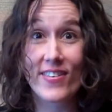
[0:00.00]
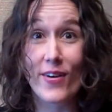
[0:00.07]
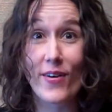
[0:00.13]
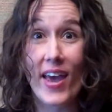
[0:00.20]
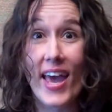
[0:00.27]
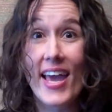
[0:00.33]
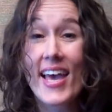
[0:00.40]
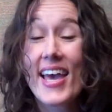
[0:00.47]

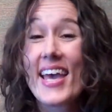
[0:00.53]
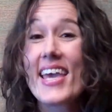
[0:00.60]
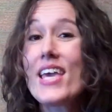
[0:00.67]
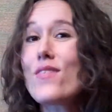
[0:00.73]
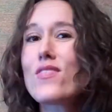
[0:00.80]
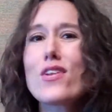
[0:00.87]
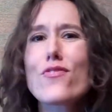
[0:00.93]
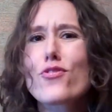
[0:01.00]
Okay,
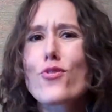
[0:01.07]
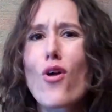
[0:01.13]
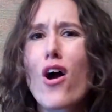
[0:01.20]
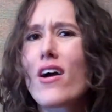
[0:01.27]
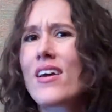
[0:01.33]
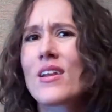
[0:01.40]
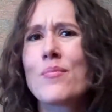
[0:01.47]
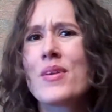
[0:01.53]
even if they're
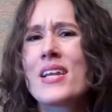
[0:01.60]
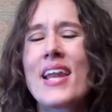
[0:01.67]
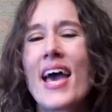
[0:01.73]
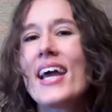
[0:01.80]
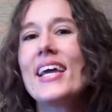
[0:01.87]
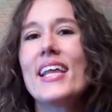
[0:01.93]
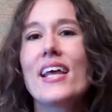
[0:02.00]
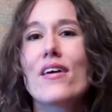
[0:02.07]
all going to be
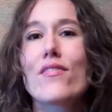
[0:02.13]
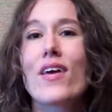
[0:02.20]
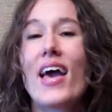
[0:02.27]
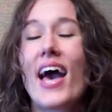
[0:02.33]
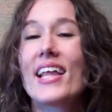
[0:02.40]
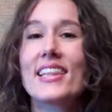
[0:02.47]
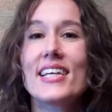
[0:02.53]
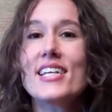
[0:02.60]
negative,
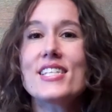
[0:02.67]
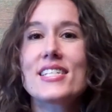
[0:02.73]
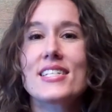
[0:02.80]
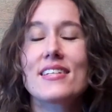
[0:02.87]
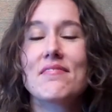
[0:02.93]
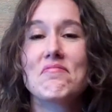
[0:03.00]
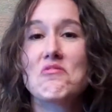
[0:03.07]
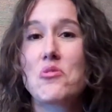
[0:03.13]
at
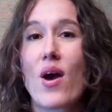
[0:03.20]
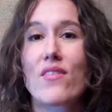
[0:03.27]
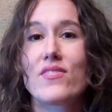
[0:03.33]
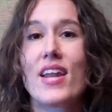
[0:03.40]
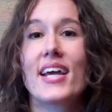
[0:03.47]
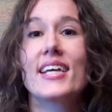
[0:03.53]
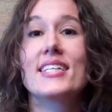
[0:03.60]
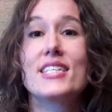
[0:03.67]
least you have
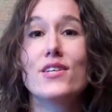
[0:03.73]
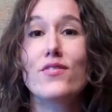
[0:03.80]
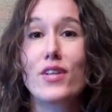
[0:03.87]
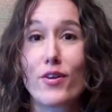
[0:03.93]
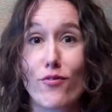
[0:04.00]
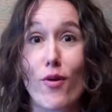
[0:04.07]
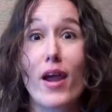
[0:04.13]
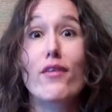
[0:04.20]

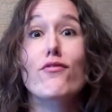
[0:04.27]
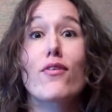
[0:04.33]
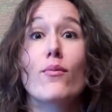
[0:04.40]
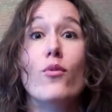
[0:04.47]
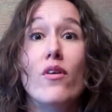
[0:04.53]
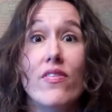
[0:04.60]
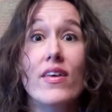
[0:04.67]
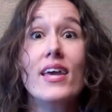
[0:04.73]
negativity right
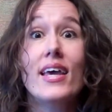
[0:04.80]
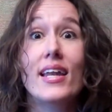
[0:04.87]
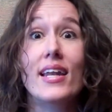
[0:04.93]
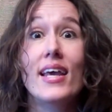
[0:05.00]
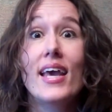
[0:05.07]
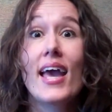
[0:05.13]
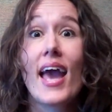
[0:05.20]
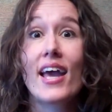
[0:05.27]
from
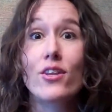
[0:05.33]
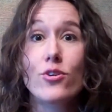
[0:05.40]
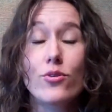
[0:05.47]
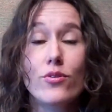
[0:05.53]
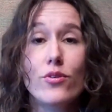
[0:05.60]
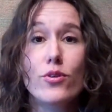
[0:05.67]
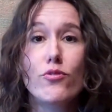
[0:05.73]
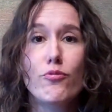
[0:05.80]
within, and
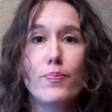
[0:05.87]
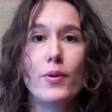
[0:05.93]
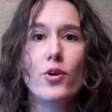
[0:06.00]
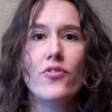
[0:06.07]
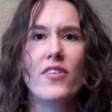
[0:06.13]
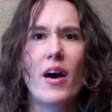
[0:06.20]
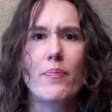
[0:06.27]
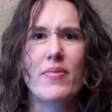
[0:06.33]
you've
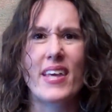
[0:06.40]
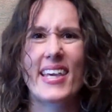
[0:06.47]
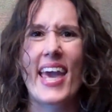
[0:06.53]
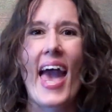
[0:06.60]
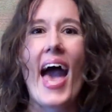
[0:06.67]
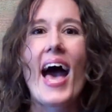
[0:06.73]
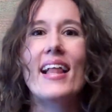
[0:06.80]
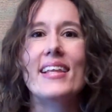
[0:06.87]
built up the
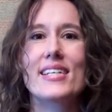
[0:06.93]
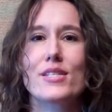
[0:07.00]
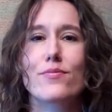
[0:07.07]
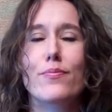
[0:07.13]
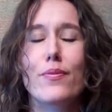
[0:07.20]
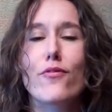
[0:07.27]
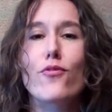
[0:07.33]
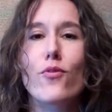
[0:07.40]
callus
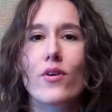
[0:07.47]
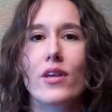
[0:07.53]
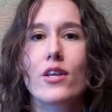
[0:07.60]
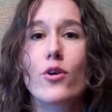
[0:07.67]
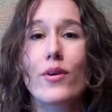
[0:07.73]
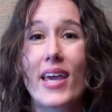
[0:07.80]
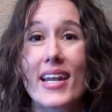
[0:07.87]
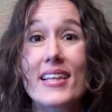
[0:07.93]
before, you
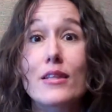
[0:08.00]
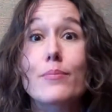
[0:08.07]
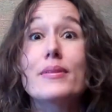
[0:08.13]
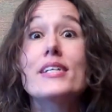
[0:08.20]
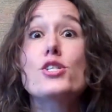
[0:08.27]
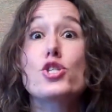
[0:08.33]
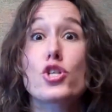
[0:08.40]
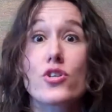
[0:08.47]
know, getting the
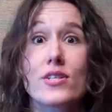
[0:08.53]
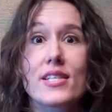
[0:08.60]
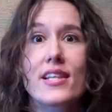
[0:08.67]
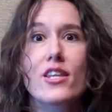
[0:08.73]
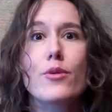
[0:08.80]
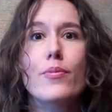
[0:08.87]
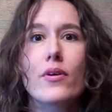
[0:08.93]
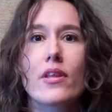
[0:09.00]
blisters, and
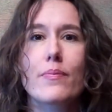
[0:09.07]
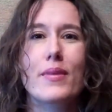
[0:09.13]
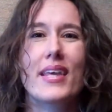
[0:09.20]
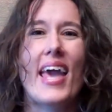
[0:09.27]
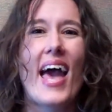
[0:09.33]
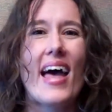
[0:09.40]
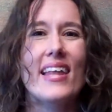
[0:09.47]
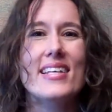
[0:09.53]
then you build up the
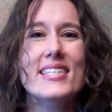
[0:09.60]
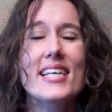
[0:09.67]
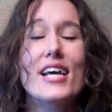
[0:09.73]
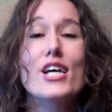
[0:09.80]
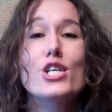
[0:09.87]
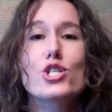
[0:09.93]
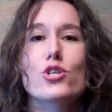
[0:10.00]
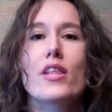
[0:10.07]
callus
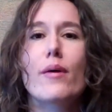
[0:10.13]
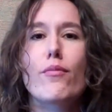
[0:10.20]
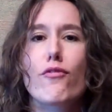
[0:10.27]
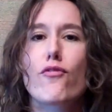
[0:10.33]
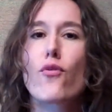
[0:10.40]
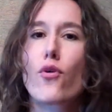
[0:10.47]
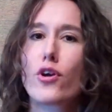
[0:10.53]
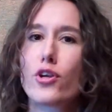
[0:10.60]
so that
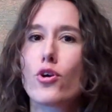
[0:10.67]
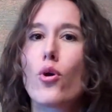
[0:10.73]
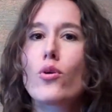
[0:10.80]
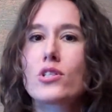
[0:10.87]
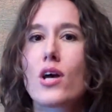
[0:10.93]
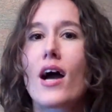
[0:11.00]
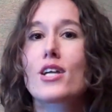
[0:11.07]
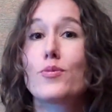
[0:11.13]
before you go
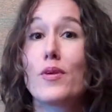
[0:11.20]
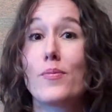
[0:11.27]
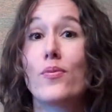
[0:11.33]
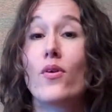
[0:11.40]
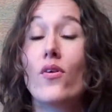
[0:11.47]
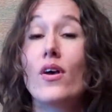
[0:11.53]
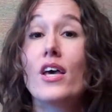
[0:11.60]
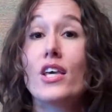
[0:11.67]
talk to
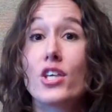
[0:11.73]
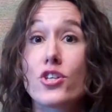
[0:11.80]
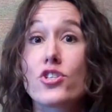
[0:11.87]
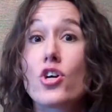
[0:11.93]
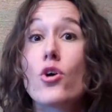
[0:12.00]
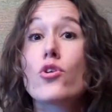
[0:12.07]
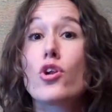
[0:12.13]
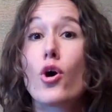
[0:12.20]
people you
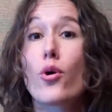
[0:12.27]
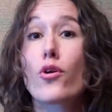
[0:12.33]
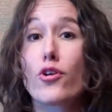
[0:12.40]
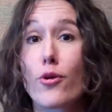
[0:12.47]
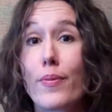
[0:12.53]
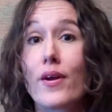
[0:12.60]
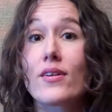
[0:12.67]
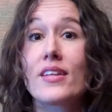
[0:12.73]
don't know or
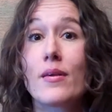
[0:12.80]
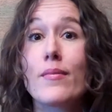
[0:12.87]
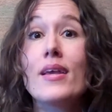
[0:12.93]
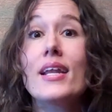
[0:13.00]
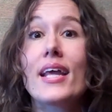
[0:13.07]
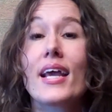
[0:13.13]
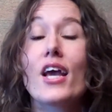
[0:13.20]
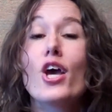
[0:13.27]
you're barely
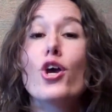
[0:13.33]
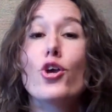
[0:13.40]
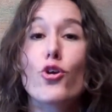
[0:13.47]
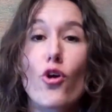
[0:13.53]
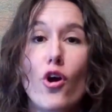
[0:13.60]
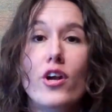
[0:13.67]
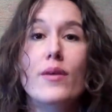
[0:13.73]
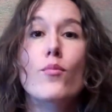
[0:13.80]
meeting,
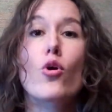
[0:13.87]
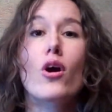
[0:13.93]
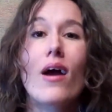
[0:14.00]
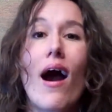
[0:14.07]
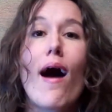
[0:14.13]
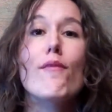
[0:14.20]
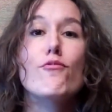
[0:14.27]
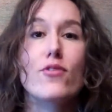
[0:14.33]
you're already more
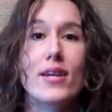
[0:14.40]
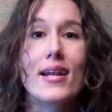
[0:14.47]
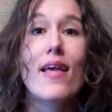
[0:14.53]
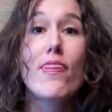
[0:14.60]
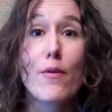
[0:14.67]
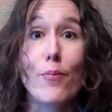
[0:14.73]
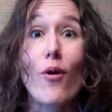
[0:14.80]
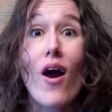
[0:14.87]
confident
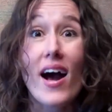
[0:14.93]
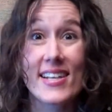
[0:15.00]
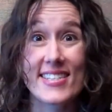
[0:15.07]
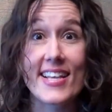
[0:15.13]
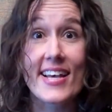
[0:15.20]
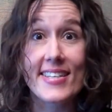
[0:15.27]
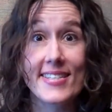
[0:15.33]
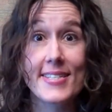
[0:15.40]
in the
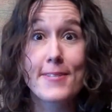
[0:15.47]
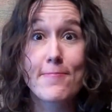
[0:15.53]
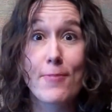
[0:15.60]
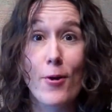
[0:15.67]
process.